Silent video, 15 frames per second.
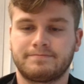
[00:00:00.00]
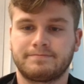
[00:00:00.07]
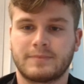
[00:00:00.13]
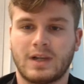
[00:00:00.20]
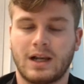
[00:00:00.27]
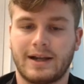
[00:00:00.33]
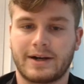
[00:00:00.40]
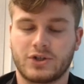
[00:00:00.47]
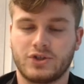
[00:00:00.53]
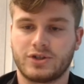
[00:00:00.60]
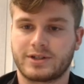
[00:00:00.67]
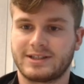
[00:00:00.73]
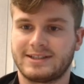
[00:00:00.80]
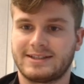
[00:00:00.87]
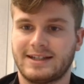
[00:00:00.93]

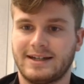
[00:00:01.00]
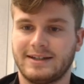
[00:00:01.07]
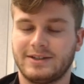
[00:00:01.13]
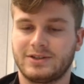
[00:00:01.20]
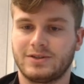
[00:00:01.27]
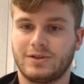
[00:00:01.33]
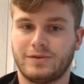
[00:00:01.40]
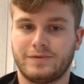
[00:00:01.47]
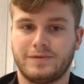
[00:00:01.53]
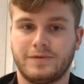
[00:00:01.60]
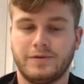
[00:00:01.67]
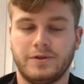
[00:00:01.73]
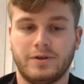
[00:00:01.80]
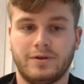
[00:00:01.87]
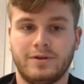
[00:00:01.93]
larger size of
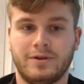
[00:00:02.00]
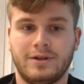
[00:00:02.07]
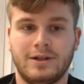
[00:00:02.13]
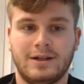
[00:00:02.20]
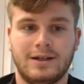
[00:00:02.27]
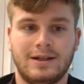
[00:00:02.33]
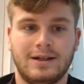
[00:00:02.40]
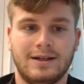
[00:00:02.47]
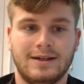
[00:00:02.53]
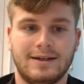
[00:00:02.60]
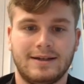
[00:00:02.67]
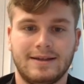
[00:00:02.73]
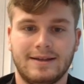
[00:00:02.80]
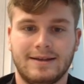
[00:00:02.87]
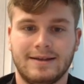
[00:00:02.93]
the
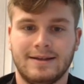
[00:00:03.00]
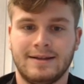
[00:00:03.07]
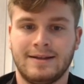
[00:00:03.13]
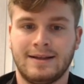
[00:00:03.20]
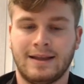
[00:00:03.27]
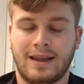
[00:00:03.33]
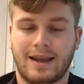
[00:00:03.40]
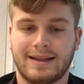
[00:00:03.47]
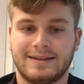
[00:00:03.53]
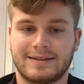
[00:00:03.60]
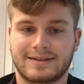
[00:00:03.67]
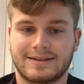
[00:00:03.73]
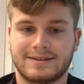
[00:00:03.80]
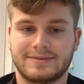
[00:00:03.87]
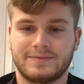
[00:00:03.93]

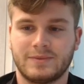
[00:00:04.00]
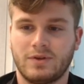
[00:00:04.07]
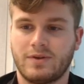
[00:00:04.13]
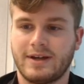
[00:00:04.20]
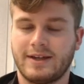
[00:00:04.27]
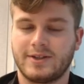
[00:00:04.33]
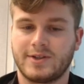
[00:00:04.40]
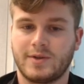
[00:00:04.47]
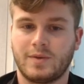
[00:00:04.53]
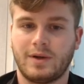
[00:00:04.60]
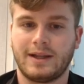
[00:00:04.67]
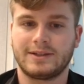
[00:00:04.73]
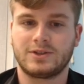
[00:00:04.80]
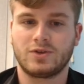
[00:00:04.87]
letters. Okay, so let's